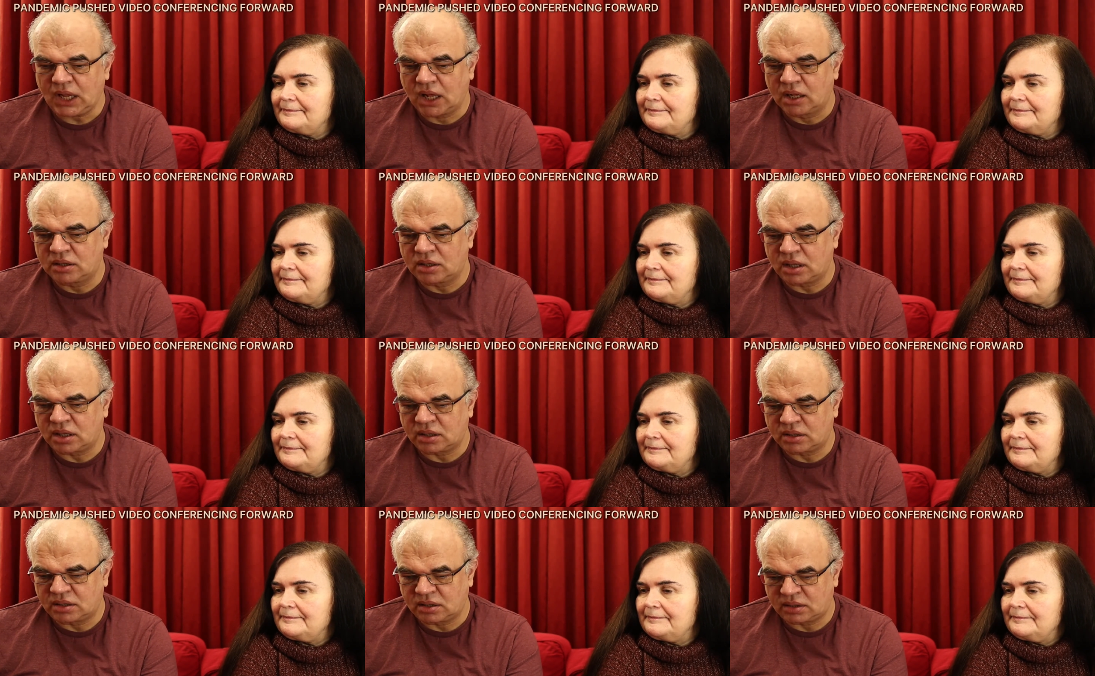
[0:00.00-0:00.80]

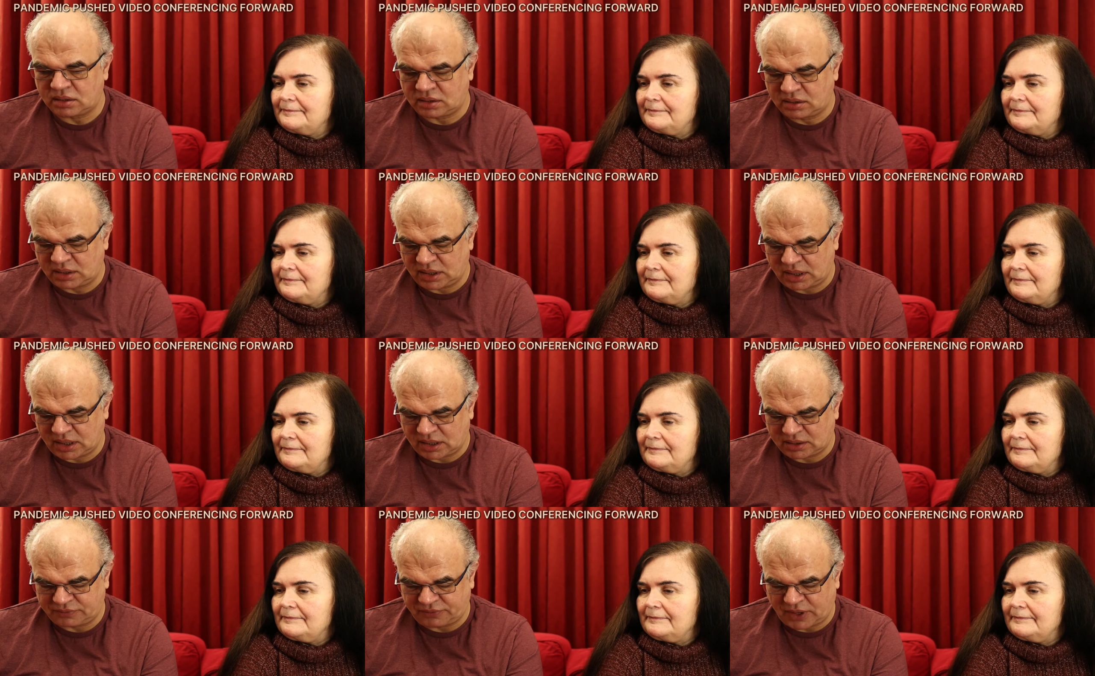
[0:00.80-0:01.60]
Speaker 1: that uh, they
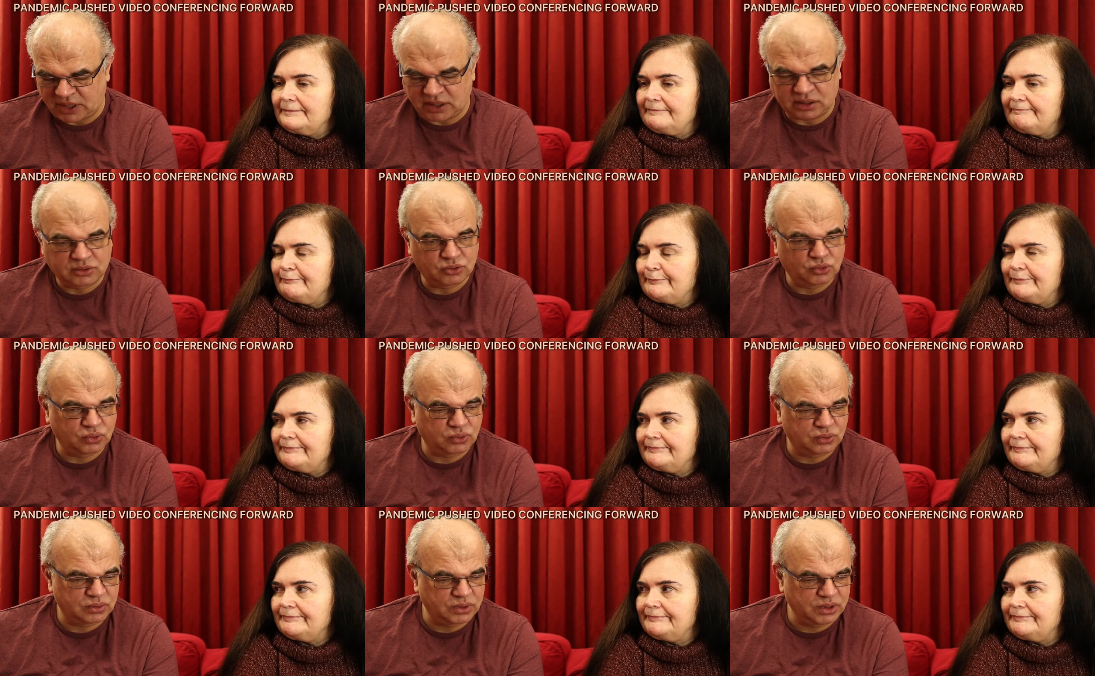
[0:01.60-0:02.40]
are trying
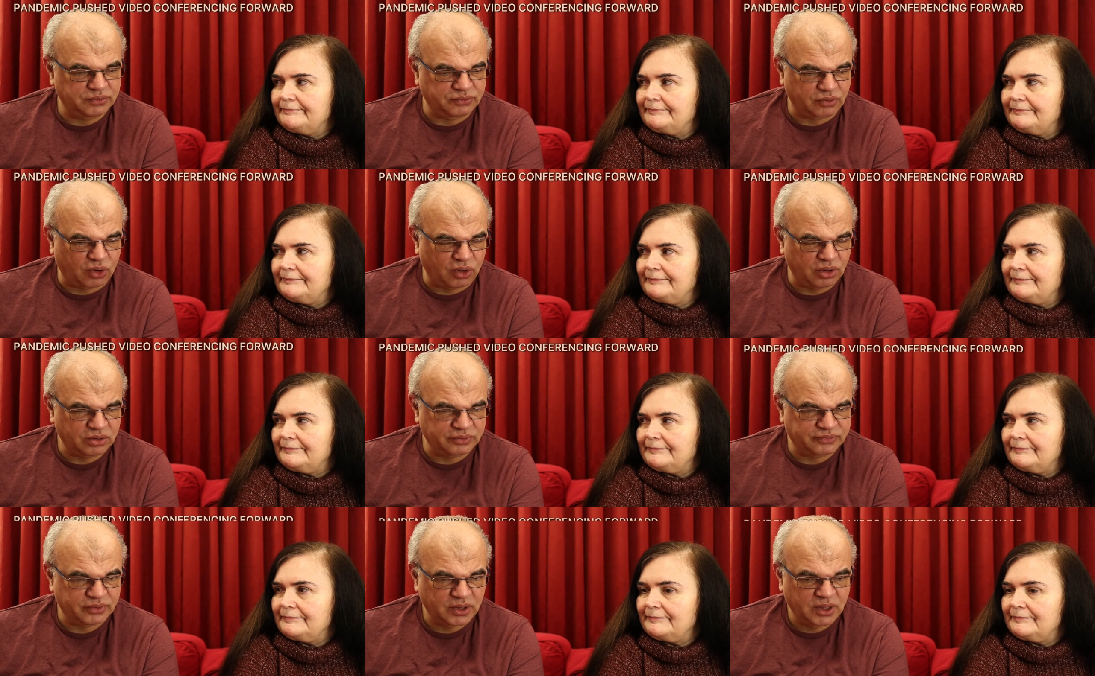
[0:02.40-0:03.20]
to
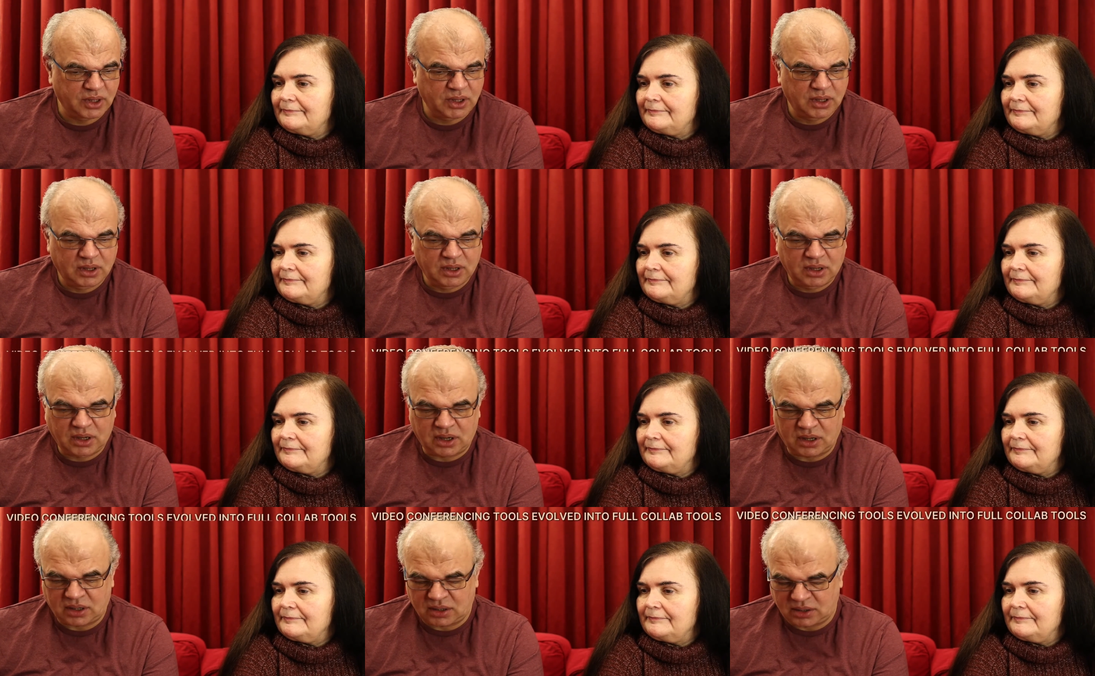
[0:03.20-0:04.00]
evolve
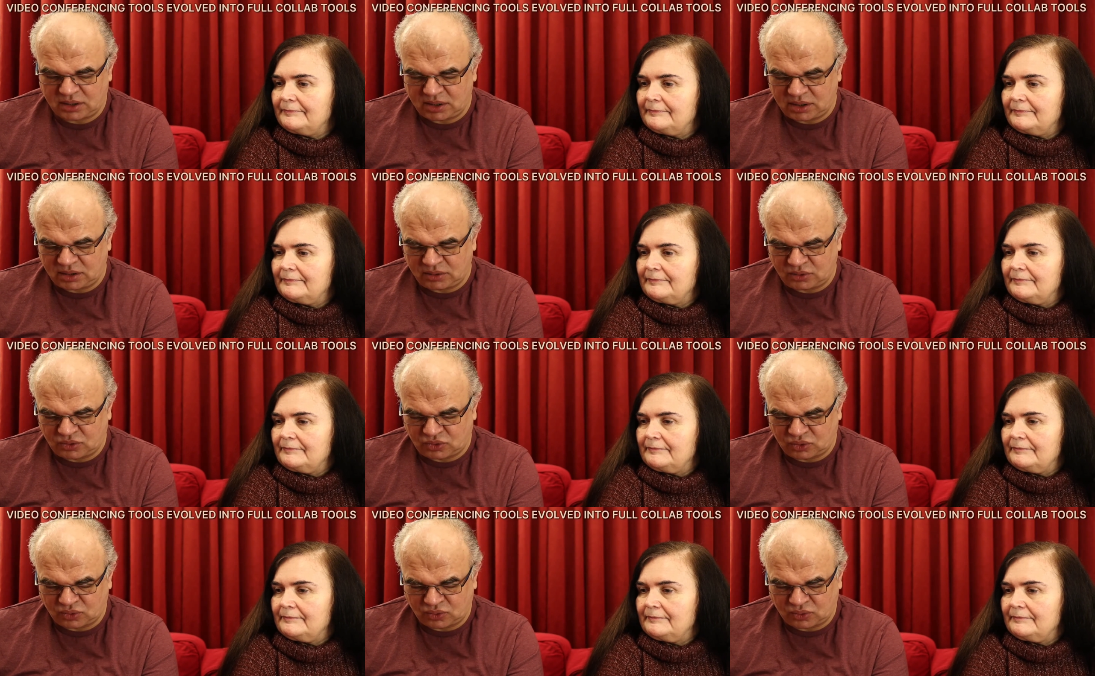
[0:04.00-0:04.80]
uh,
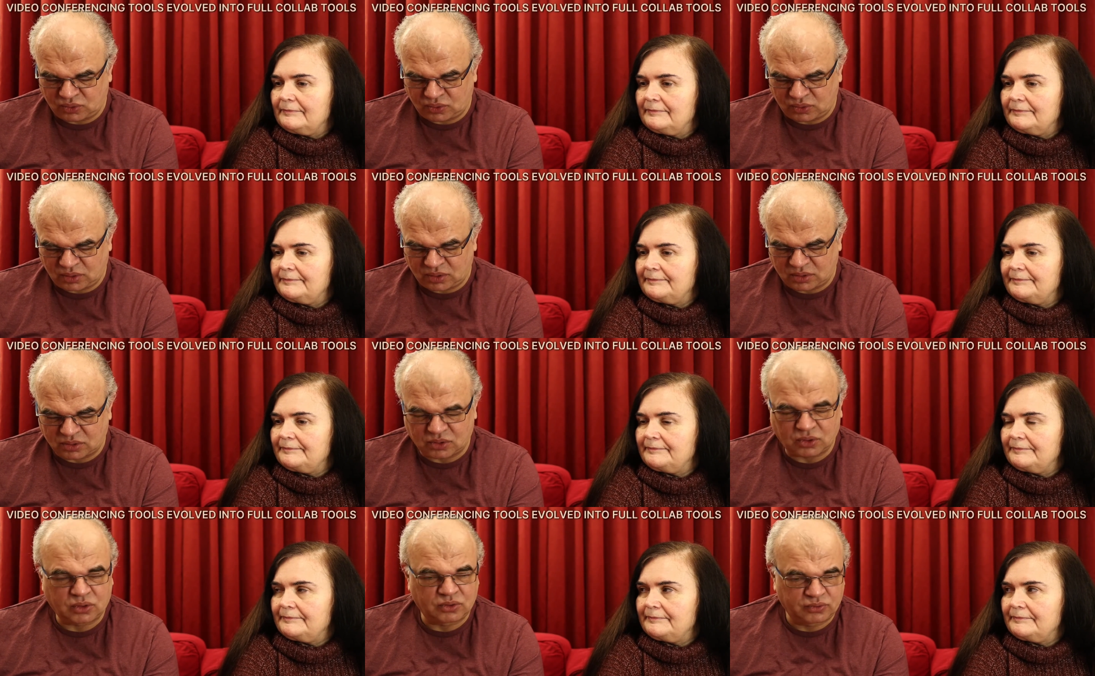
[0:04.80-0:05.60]
into
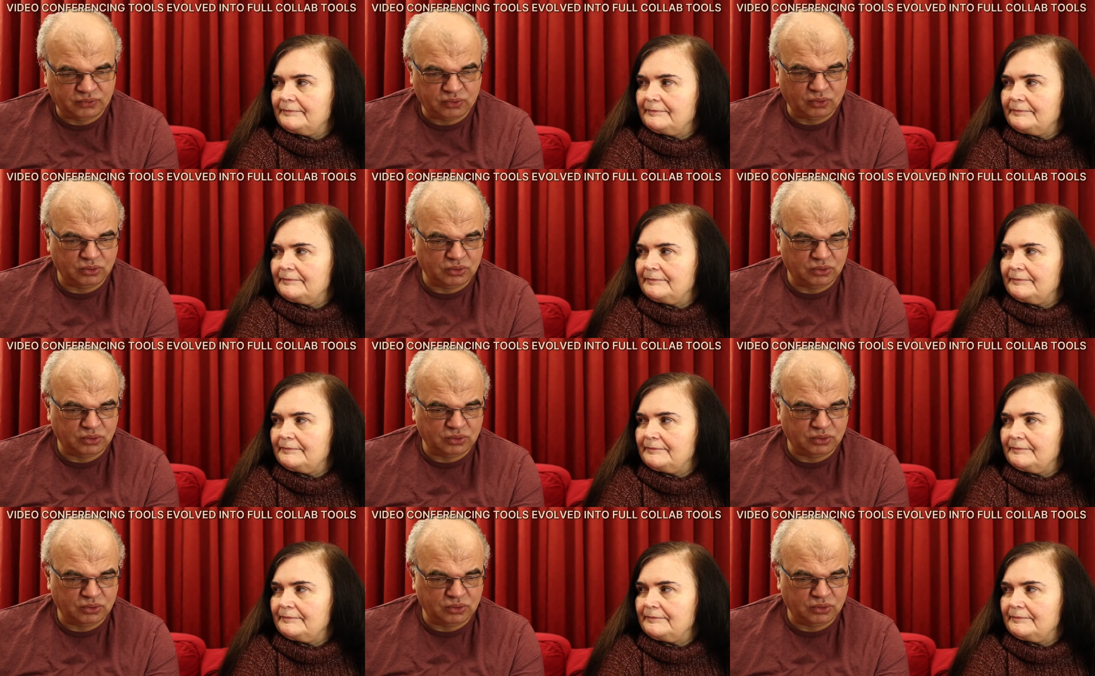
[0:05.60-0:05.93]
co full